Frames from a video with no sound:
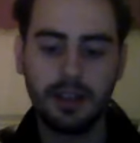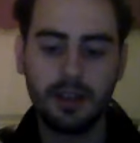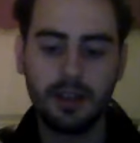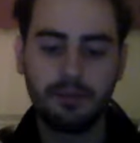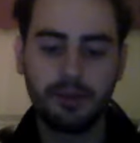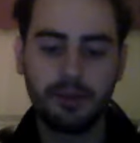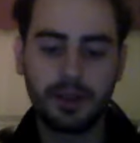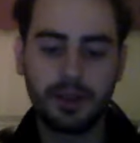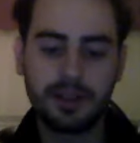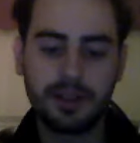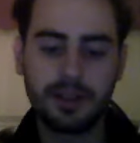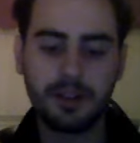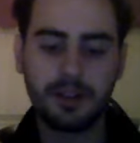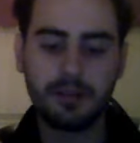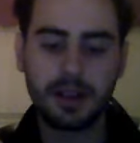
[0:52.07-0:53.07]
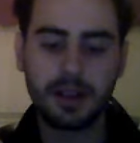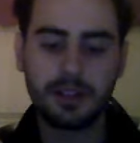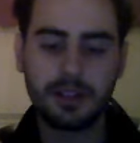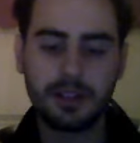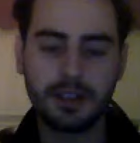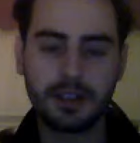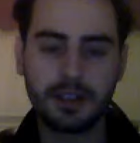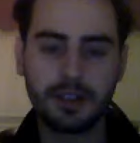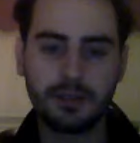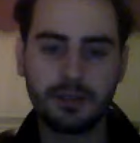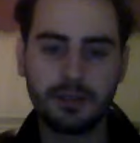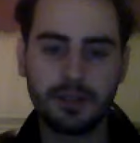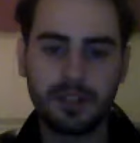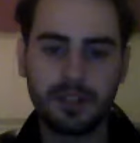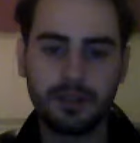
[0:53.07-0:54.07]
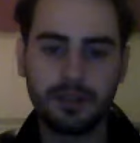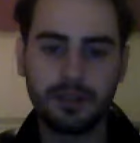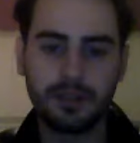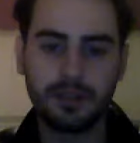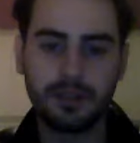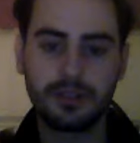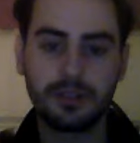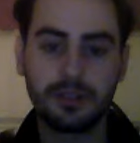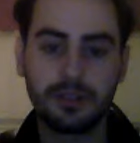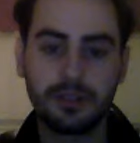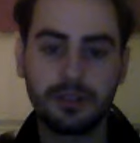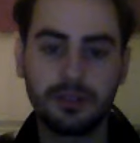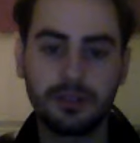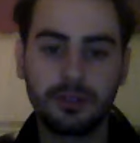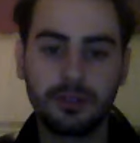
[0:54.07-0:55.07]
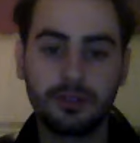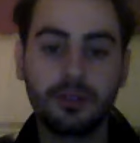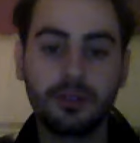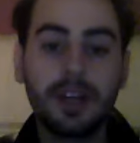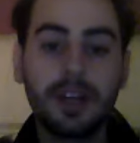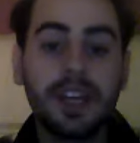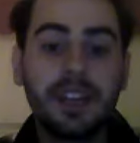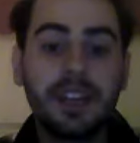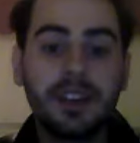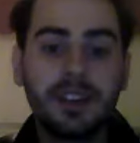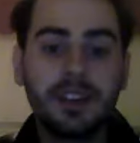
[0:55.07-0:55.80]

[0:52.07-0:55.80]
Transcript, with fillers: Points to her buttocks and whispers, "Greek!"